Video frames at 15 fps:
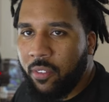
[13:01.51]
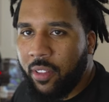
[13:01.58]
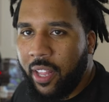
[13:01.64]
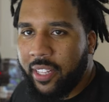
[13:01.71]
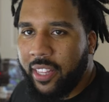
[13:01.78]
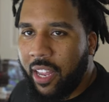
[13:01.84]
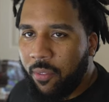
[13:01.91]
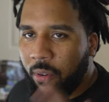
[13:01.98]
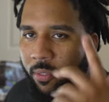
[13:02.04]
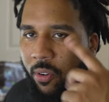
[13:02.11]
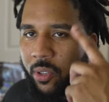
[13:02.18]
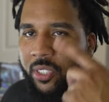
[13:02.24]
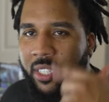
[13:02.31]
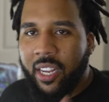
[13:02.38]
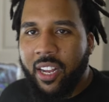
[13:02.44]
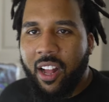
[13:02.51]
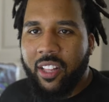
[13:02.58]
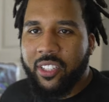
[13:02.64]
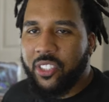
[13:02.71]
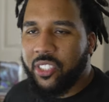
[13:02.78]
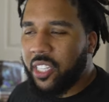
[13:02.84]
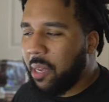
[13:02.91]
Like that reverse
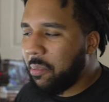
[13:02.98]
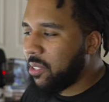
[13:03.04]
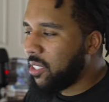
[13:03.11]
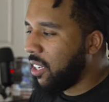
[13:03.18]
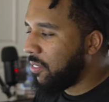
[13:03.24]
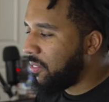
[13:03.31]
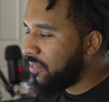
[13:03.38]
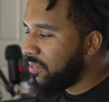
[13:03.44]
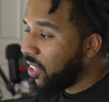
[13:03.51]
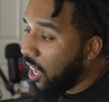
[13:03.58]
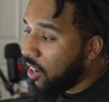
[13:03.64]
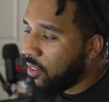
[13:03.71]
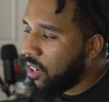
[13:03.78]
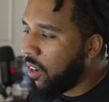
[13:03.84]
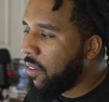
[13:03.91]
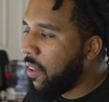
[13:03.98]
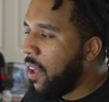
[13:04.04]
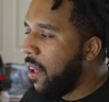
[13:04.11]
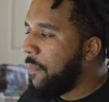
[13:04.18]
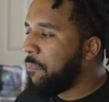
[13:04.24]
psychology type of stuff. I don't know.